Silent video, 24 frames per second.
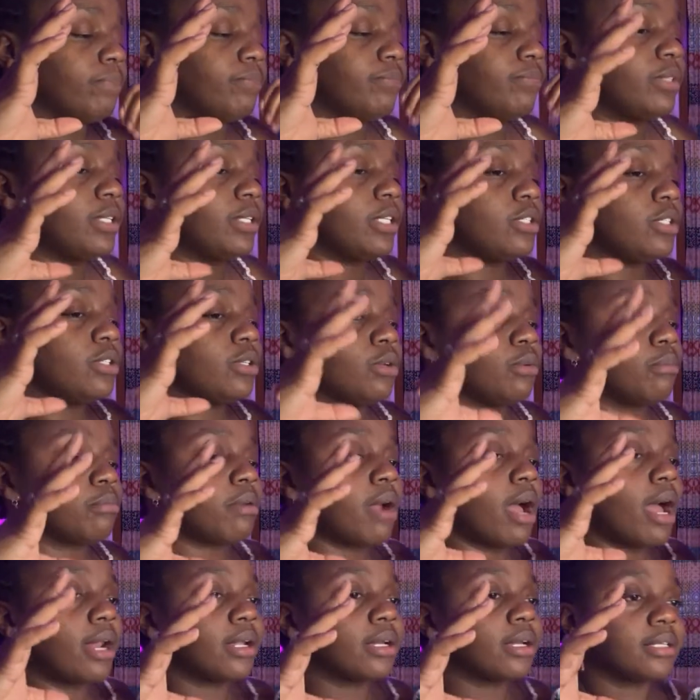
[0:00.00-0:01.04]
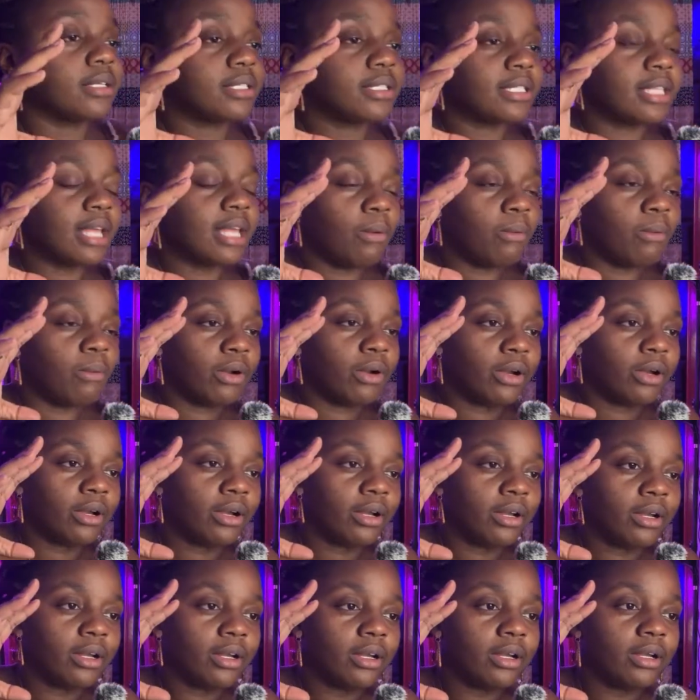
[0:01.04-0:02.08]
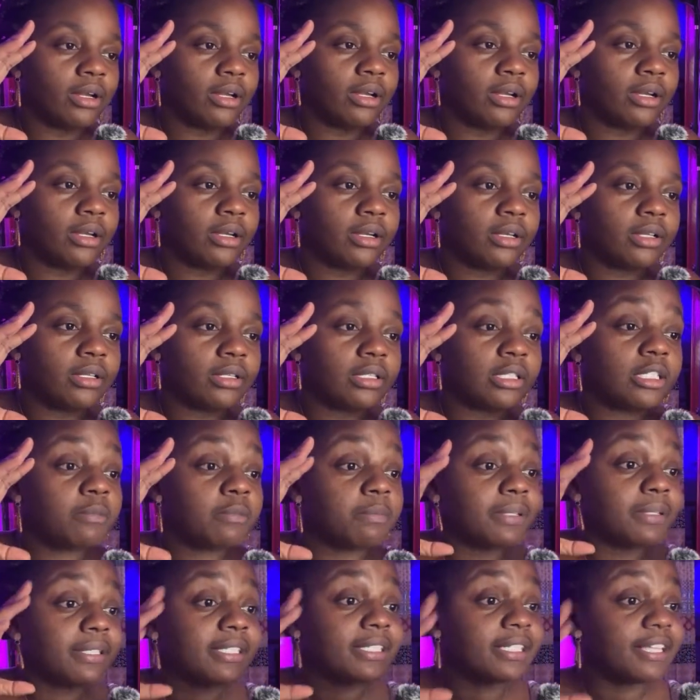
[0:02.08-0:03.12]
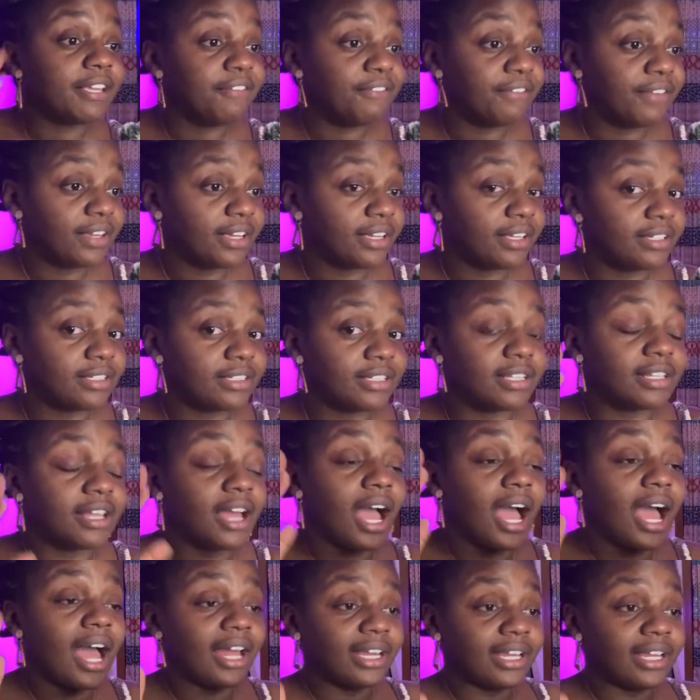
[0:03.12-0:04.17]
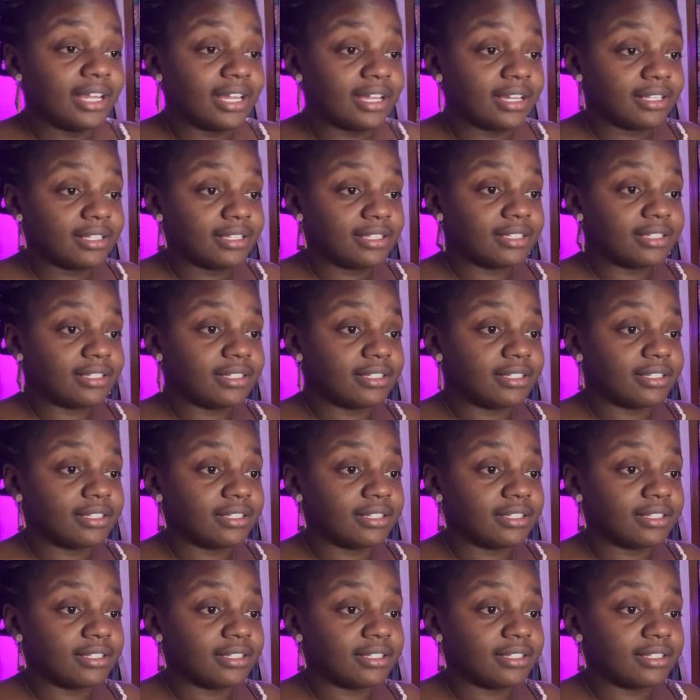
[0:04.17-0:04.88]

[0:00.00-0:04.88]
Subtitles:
digital products that were specific to the audience,